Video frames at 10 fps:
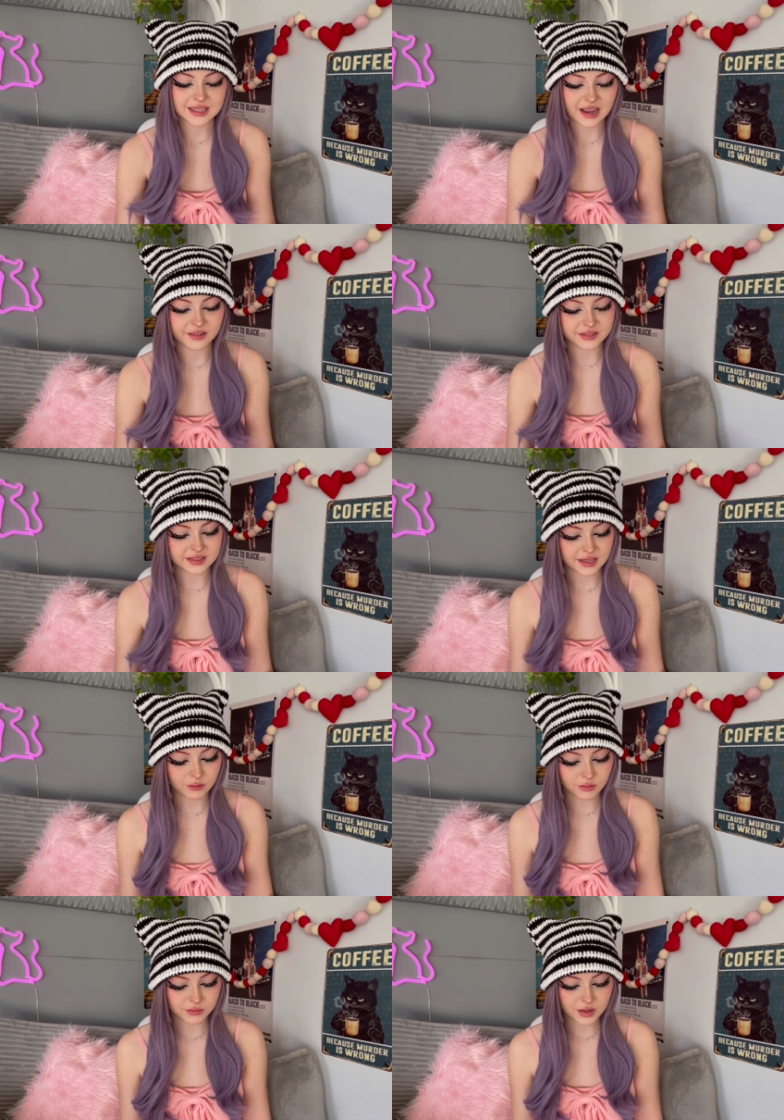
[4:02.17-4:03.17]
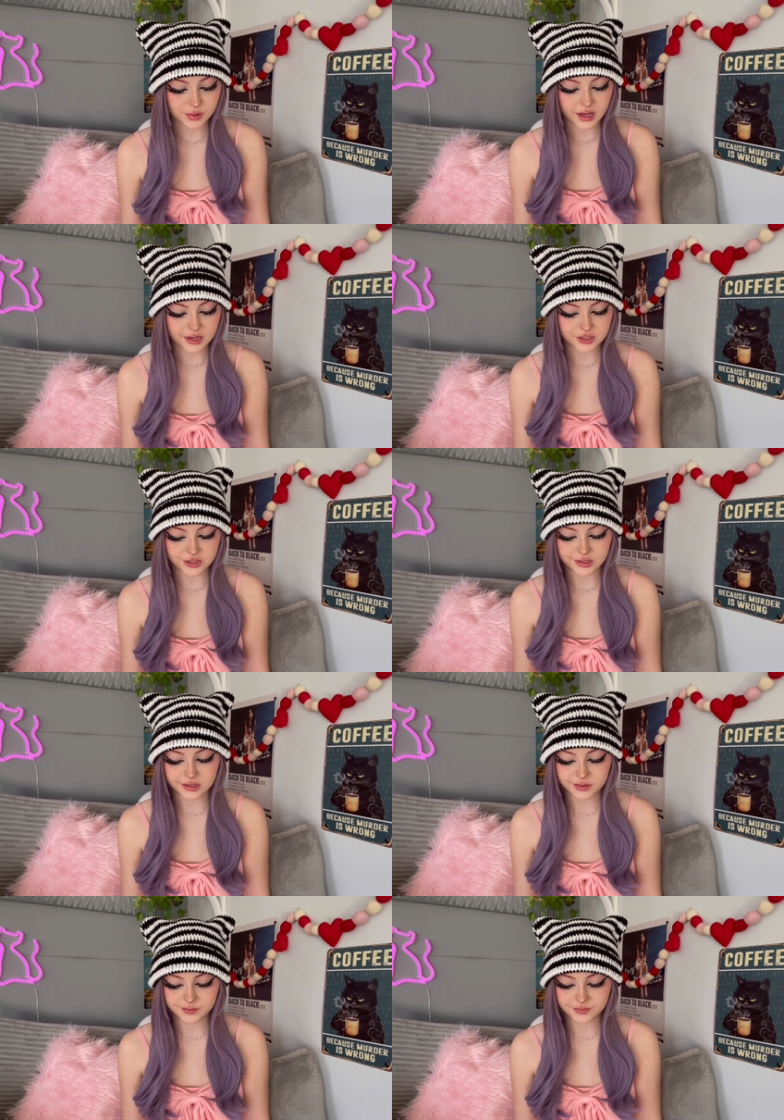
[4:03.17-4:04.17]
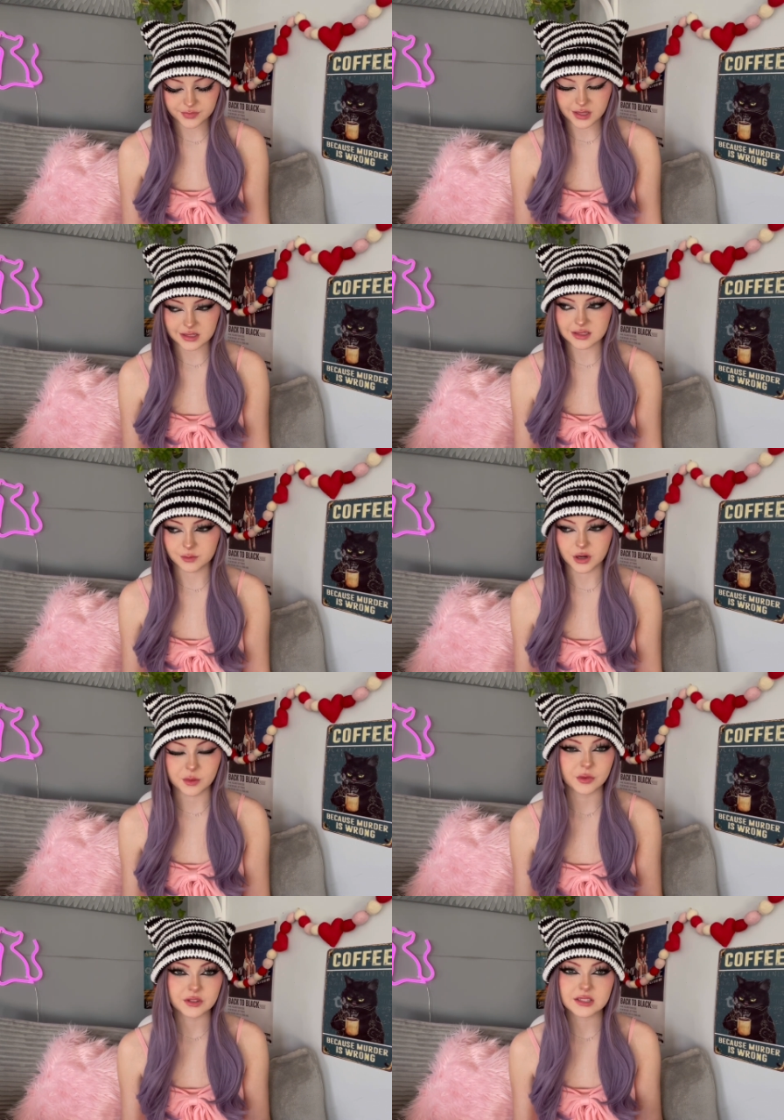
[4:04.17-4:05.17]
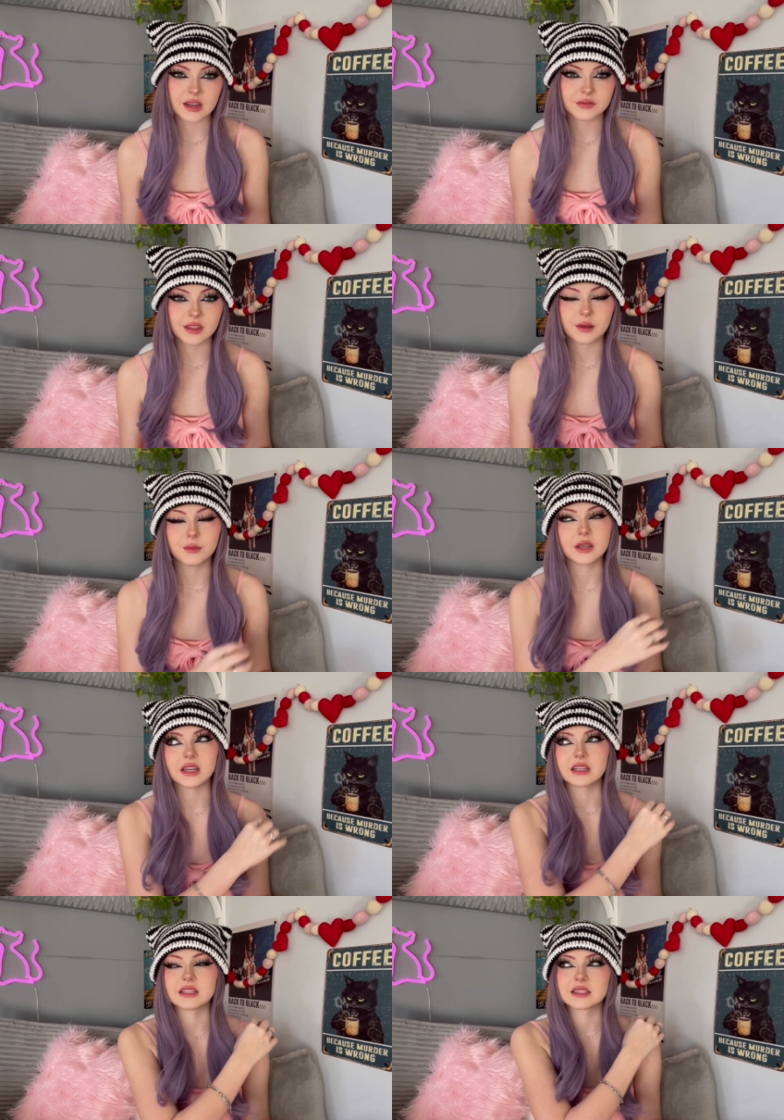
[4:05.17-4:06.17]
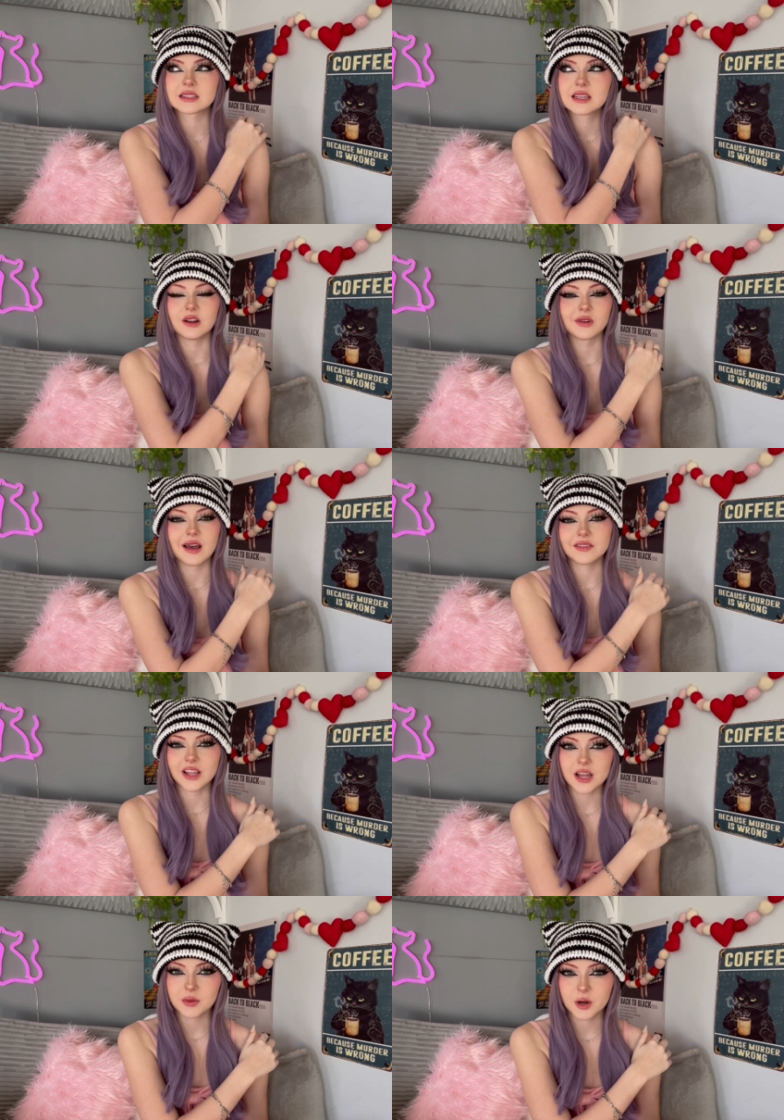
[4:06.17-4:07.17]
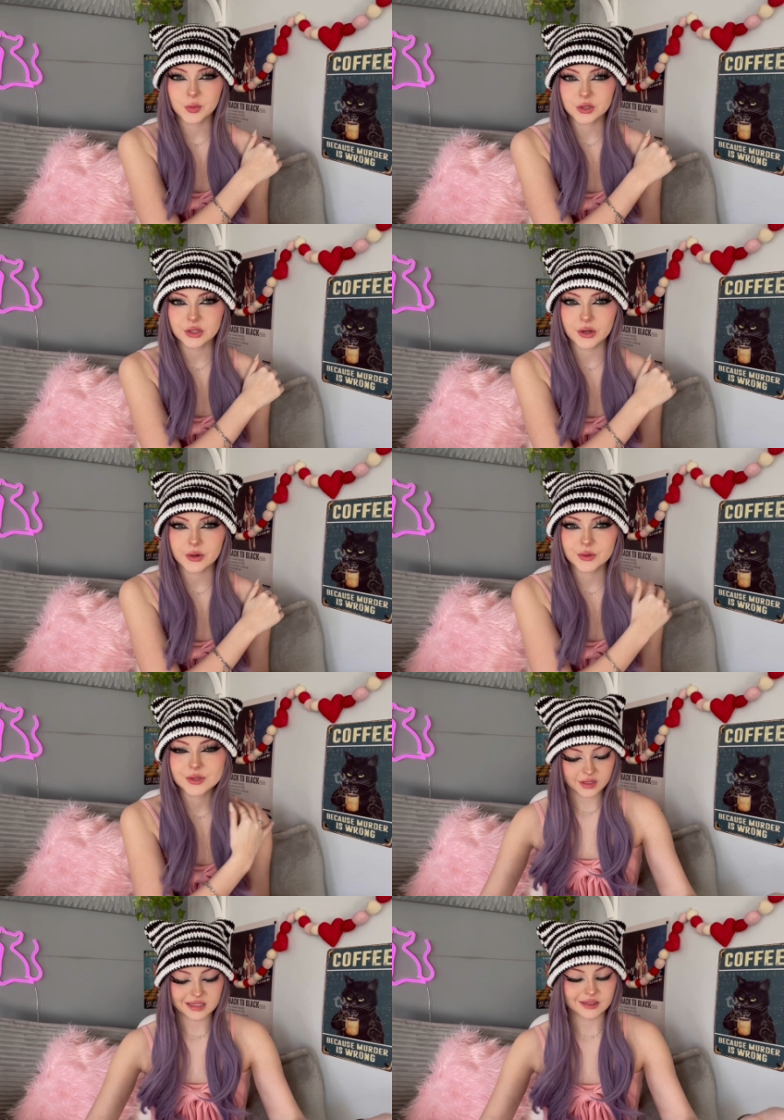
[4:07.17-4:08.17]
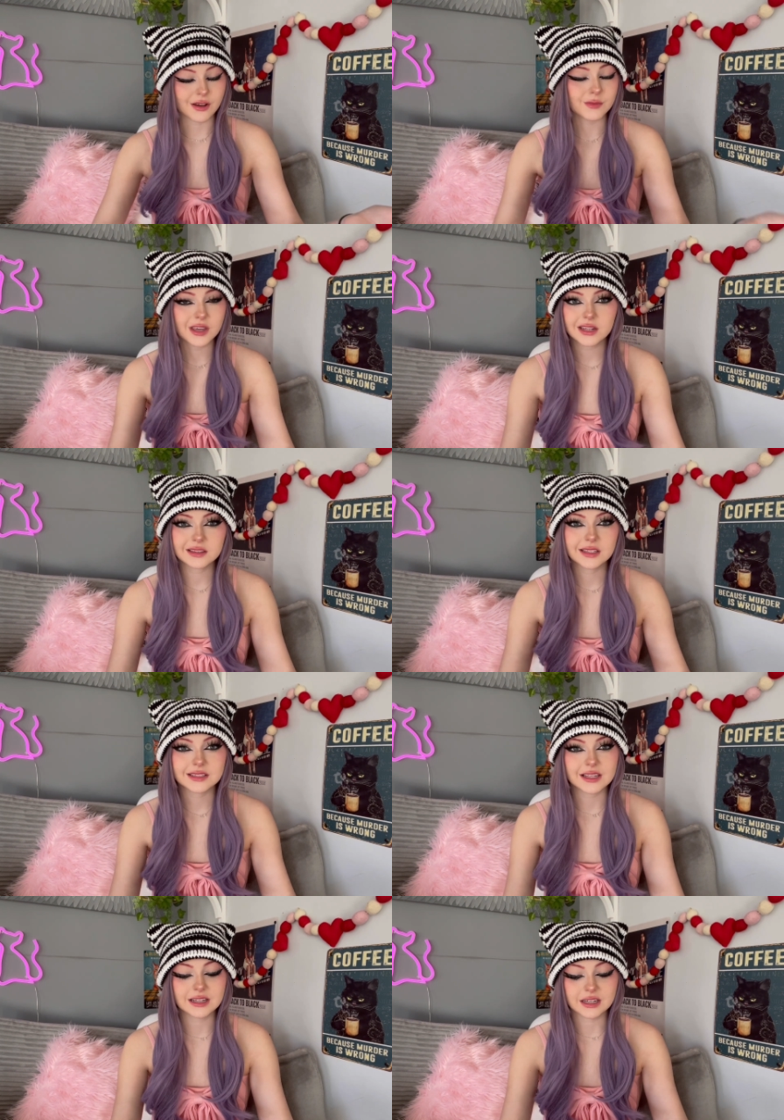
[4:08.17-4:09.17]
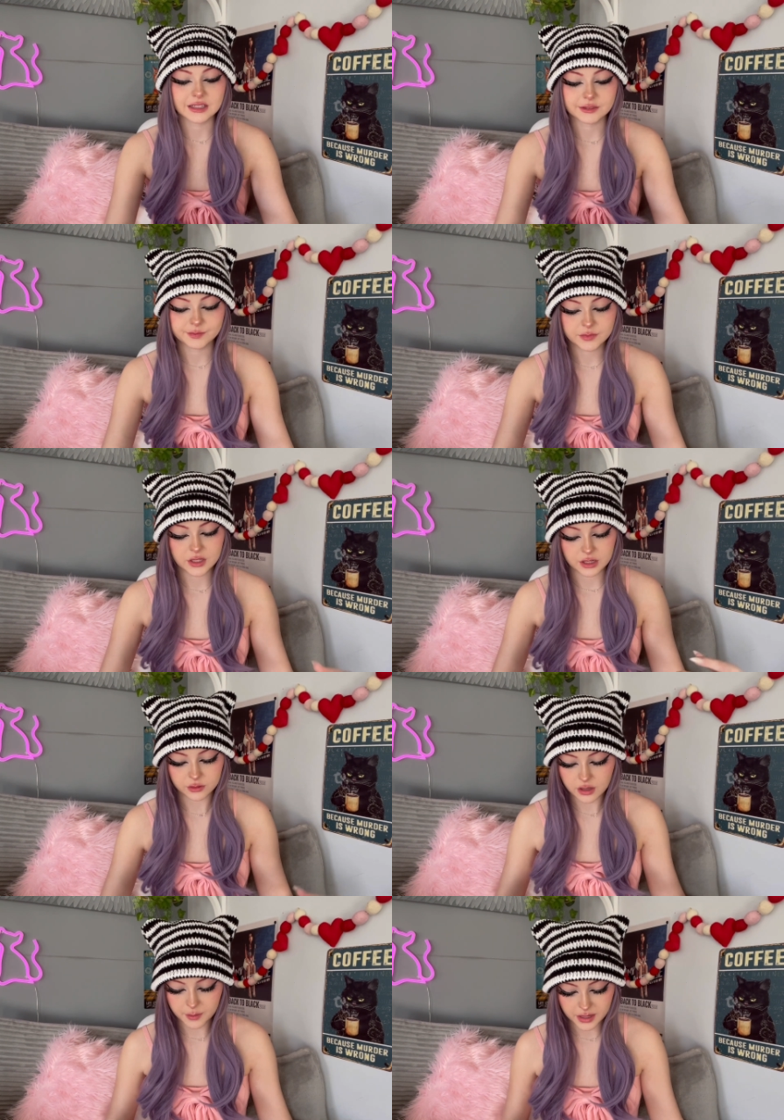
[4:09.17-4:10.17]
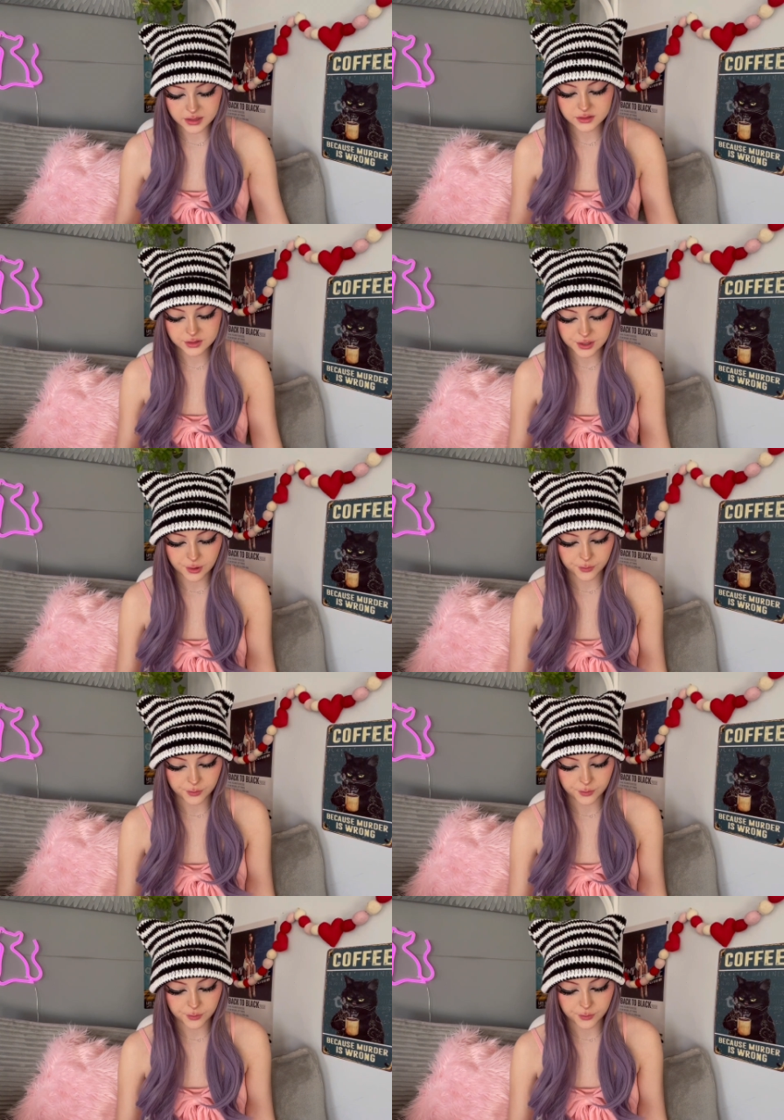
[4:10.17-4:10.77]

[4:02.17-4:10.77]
I was like, well maybe I should get some purple stuff then because I don't have a lot of purple clothes and if I'm getting this I gotta you know commit so